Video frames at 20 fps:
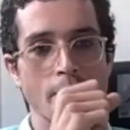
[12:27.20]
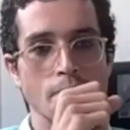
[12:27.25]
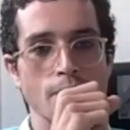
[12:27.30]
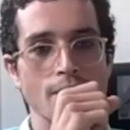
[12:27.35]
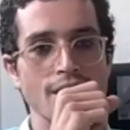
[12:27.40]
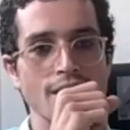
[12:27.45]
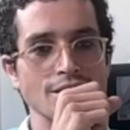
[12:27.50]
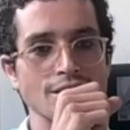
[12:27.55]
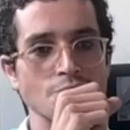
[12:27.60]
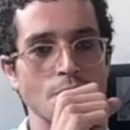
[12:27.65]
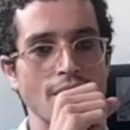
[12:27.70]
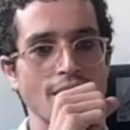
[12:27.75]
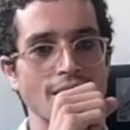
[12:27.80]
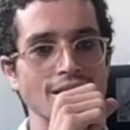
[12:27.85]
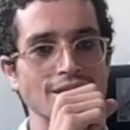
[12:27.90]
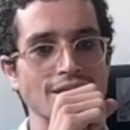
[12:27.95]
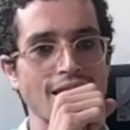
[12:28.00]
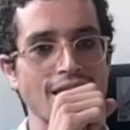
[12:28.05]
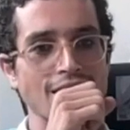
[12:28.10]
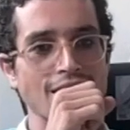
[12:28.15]
Please pay
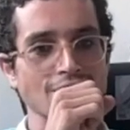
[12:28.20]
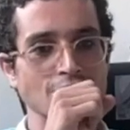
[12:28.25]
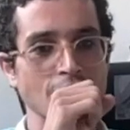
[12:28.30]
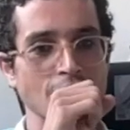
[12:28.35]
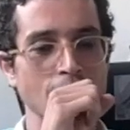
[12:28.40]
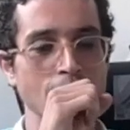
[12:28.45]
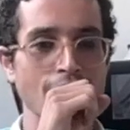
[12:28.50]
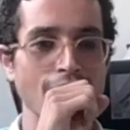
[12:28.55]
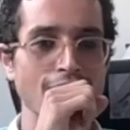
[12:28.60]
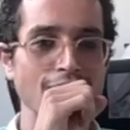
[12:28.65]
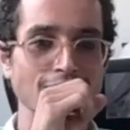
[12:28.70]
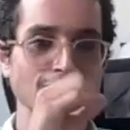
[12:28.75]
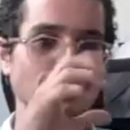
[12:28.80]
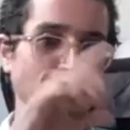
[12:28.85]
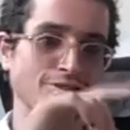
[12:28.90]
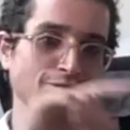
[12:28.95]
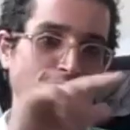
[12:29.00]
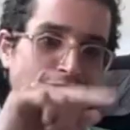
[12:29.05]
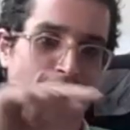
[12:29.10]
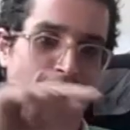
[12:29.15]
attention, miss
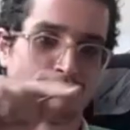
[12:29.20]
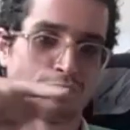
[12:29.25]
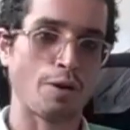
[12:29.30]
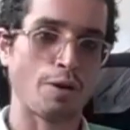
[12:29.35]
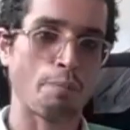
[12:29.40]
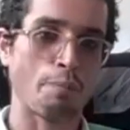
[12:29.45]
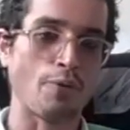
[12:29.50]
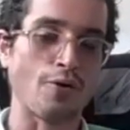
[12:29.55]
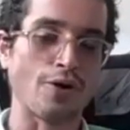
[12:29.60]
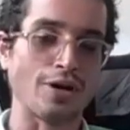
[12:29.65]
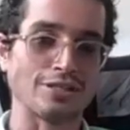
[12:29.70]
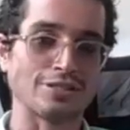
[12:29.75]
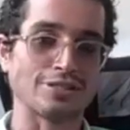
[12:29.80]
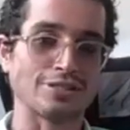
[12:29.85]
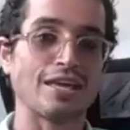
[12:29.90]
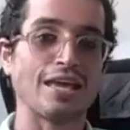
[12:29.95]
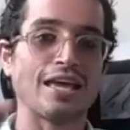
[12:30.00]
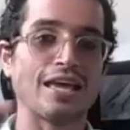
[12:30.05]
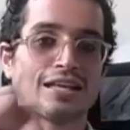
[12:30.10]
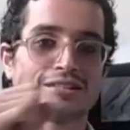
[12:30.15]
three
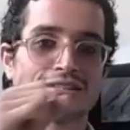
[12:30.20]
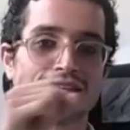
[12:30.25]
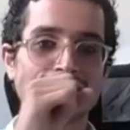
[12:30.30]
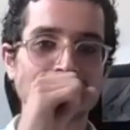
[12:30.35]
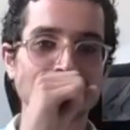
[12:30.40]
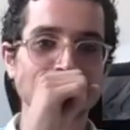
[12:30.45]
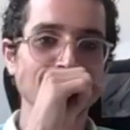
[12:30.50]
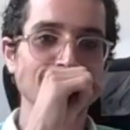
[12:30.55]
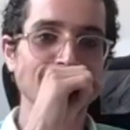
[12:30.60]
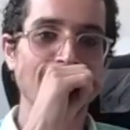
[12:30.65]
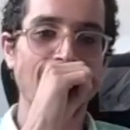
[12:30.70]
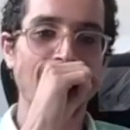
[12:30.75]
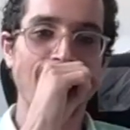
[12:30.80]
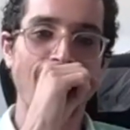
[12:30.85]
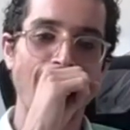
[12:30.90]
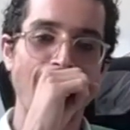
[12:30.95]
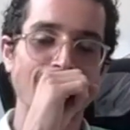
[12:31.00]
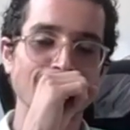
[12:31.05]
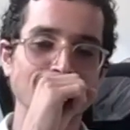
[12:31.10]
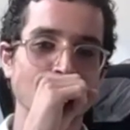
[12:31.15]
points. This is the
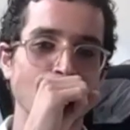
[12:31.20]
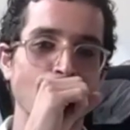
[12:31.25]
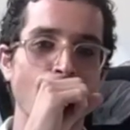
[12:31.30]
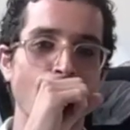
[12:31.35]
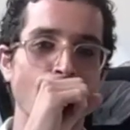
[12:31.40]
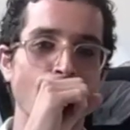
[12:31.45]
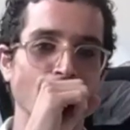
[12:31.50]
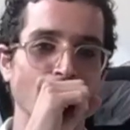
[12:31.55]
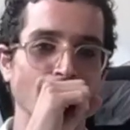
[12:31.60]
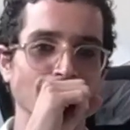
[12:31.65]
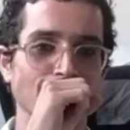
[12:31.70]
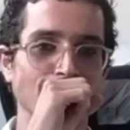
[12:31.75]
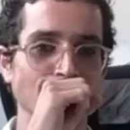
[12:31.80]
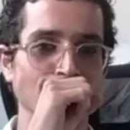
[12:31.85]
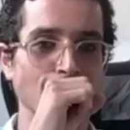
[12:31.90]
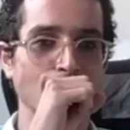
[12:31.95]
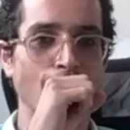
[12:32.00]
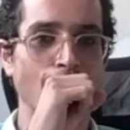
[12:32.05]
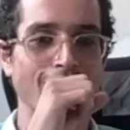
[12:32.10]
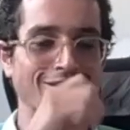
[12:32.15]
last call for
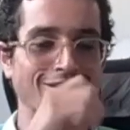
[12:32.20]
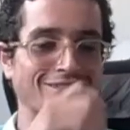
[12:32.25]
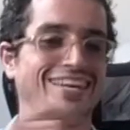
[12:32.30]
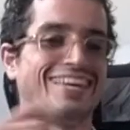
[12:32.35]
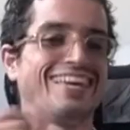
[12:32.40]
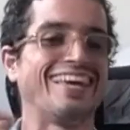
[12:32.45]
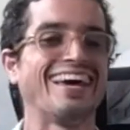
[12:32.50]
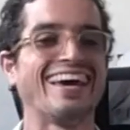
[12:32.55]
this course.